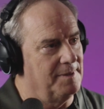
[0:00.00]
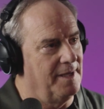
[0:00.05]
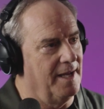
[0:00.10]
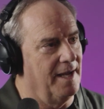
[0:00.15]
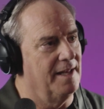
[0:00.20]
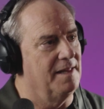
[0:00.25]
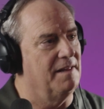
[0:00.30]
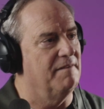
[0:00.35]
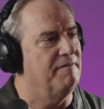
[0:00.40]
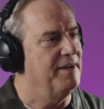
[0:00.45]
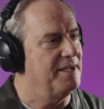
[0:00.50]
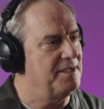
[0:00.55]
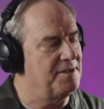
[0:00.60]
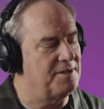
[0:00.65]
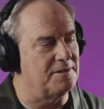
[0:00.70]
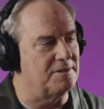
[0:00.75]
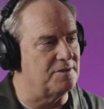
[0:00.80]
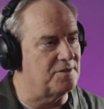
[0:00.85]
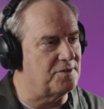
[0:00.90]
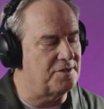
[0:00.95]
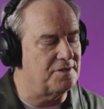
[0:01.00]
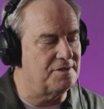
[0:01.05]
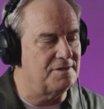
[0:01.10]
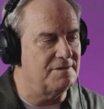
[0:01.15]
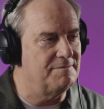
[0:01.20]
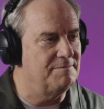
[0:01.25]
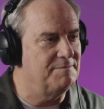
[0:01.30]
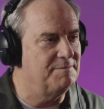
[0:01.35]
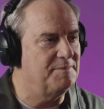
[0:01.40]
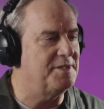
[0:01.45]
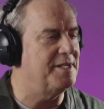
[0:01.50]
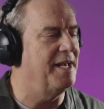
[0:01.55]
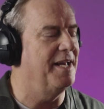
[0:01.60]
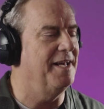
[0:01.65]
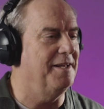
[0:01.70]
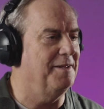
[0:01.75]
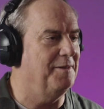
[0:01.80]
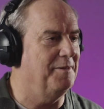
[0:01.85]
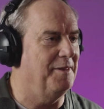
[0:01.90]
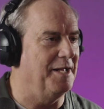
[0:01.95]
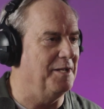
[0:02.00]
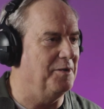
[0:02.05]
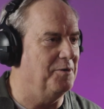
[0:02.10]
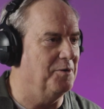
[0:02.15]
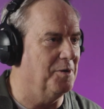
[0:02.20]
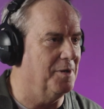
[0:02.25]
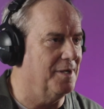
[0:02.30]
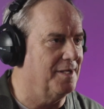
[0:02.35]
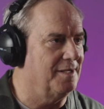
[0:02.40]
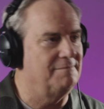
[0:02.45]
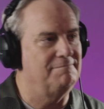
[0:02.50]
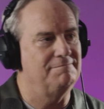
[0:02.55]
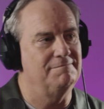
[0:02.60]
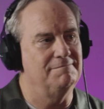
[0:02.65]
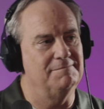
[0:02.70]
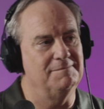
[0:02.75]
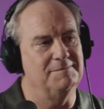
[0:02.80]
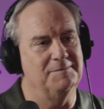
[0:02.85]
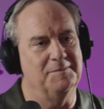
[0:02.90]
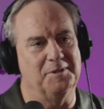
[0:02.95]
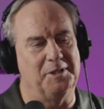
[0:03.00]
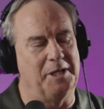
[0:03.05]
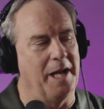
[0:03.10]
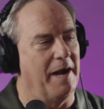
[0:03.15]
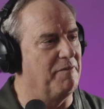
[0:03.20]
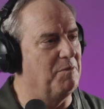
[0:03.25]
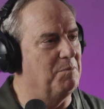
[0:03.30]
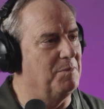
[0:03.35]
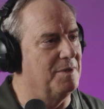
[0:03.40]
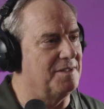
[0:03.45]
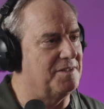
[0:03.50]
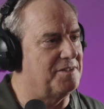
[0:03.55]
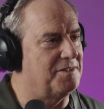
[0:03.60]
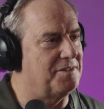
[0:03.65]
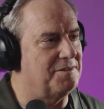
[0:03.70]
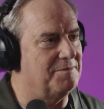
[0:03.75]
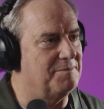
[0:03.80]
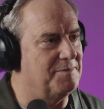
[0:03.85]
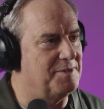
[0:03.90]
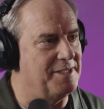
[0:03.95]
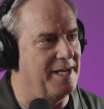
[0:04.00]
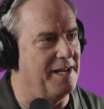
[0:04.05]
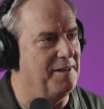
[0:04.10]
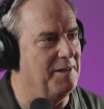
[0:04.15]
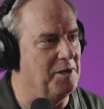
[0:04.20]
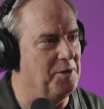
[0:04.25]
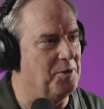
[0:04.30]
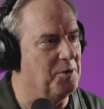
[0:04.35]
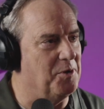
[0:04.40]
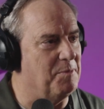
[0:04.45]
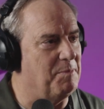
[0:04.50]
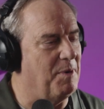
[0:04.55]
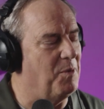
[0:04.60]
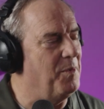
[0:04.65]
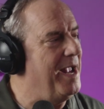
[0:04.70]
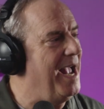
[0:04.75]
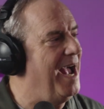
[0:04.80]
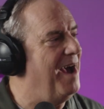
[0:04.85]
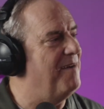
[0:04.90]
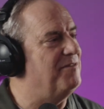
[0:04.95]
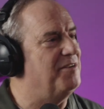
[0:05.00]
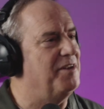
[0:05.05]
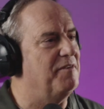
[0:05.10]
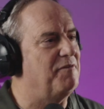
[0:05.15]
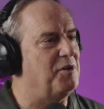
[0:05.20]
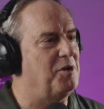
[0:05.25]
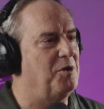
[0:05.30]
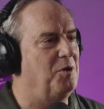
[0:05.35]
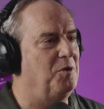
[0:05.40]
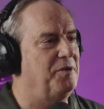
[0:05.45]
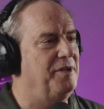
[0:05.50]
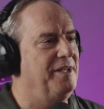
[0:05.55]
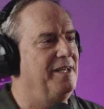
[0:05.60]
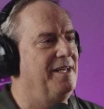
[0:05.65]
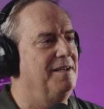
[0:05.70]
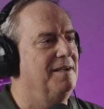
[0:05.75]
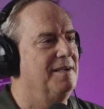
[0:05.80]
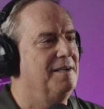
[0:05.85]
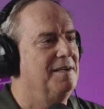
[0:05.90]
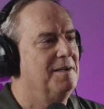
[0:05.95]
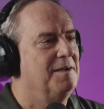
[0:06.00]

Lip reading: Okay, the vendors say they do it, the governments say they do it, but we have difficulty